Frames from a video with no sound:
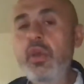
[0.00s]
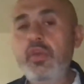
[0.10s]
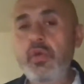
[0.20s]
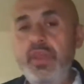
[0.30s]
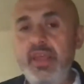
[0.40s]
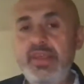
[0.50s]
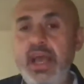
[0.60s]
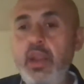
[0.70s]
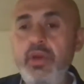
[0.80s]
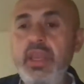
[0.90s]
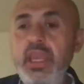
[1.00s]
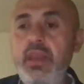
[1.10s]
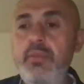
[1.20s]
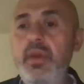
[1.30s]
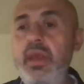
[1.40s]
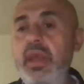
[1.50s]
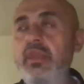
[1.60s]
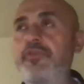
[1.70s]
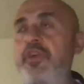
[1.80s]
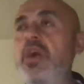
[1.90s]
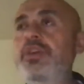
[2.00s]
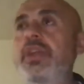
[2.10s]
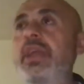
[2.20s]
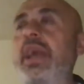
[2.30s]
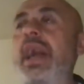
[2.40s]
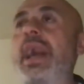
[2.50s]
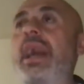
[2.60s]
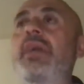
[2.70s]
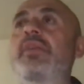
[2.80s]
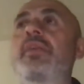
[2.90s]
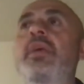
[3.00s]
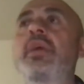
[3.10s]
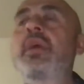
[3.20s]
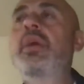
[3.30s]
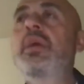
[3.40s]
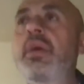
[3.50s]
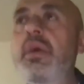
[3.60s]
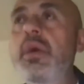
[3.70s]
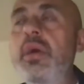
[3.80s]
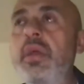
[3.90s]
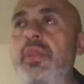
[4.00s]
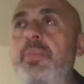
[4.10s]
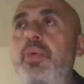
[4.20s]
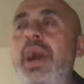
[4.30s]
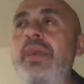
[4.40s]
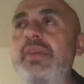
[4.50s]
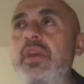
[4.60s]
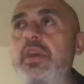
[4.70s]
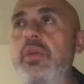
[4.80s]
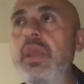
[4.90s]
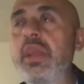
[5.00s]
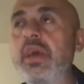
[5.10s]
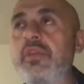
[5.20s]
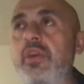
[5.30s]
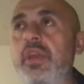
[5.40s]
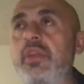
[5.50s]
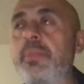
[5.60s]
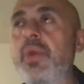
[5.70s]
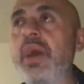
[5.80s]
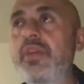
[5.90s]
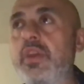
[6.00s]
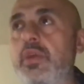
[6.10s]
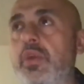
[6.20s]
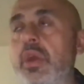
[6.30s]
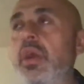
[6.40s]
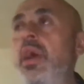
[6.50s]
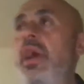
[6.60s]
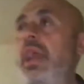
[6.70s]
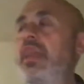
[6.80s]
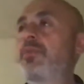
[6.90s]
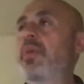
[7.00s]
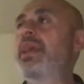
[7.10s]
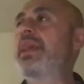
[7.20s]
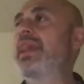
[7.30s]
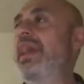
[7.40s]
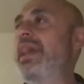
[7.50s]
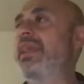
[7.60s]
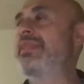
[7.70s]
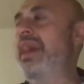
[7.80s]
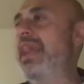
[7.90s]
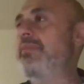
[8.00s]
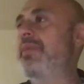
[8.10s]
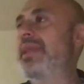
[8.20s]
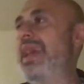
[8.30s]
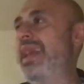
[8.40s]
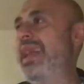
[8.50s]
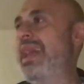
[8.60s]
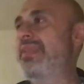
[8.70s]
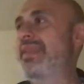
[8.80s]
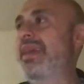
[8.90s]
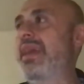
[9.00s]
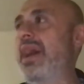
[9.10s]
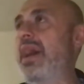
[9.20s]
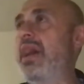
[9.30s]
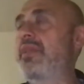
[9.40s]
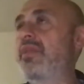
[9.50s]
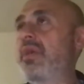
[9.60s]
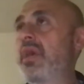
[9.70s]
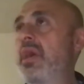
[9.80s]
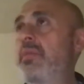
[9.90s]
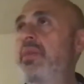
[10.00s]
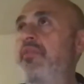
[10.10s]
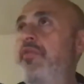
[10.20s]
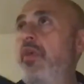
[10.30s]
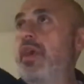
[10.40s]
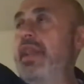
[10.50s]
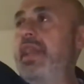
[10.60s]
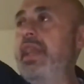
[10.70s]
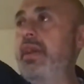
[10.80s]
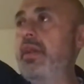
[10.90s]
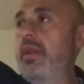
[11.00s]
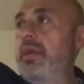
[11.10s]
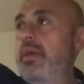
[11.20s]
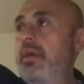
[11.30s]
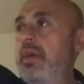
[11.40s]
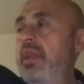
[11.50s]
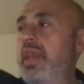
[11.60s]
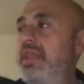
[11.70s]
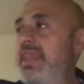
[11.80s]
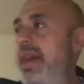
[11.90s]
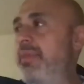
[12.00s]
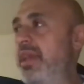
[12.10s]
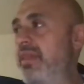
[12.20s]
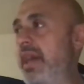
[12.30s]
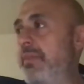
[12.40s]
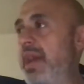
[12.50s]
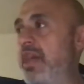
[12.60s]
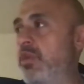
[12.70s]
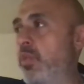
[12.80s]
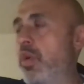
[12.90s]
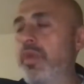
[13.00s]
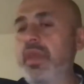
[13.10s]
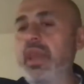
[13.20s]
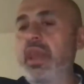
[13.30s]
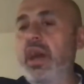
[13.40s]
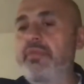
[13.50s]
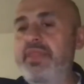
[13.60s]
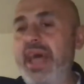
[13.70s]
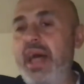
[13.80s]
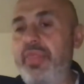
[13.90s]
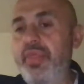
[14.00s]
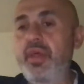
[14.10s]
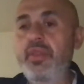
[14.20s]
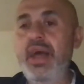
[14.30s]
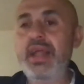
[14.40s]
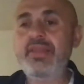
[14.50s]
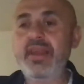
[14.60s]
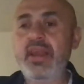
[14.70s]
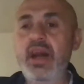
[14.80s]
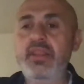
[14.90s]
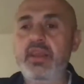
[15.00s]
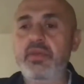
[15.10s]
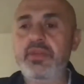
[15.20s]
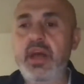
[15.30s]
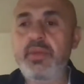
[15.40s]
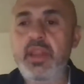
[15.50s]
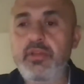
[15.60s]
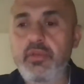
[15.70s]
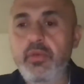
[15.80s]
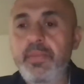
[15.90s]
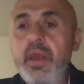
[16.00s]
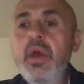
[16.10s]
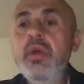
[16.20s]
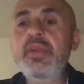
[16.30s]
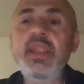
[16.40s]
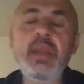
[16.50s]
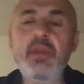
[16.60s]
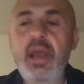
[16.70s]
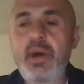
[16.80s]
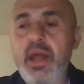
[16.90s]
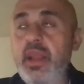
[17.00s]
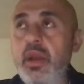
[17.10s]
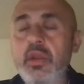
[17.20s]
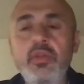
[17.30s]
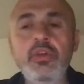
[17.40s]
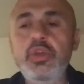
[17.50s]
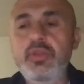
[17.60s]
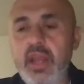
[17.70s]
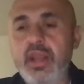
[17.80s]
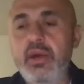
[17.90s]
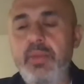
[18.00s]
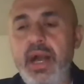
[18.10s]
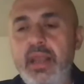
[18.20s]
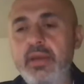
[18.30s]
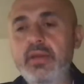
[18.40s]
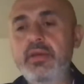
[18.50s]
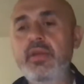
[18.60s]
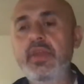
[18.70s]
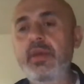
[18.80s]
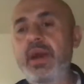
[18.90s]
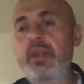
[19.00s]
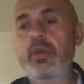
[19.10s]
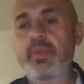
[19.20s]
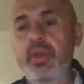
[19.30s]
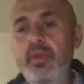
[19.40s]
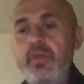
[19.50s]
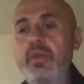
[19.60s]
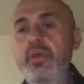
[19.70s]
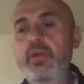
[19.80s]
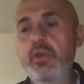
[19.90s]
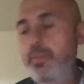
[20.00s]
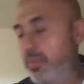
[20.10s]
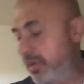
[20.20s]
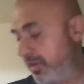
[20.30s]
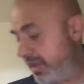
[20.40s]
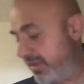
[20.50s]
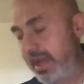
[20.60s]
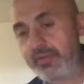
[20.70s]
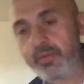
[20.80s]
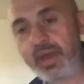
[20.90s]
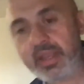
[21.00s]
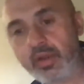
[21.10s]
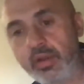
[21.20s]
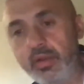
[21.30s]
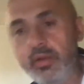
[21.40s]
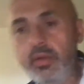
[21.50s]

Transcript: So this Elohim is functioning as the prosecuting attorney, the prosecutor. He's bringing an indictment against the gods before Il, condemning them as worthy of death. That's the context of Psalm 82. Send Abraham out of here. Don't you dare come back. Send him out of here, please. Don't don't this guy ever back here.